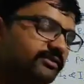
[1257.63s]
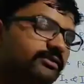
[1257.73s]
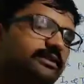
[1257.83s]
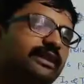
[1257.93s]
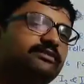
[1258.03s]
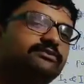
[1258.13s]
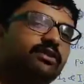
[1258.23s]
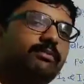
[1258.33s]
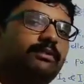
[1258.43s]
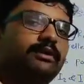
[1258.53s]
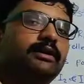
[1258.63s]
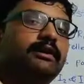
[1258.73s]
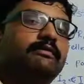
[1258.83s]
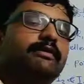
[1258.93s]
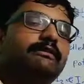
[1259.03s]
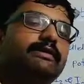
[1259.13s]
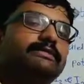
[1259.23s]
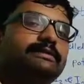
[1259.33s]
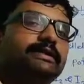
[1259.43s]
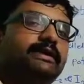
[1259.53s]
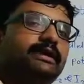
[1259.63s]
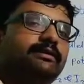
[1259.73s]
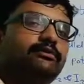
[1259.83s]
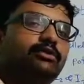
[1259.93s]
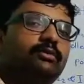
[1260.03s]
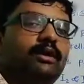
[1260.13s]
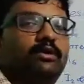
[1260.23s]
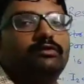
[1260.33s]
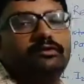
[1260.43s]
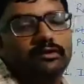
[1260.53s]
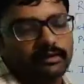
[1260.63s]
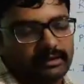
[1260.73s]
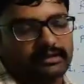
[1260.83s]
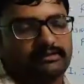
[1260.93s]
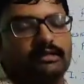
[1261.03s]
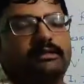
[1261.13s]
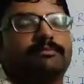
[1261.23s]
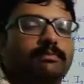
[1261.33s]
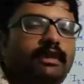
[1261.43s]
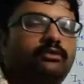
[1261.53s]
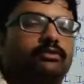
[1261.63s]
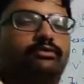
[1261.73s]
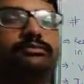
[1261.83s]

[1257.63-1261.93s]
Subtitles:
So next topic we will see in tomorrow's lecture. Thank you.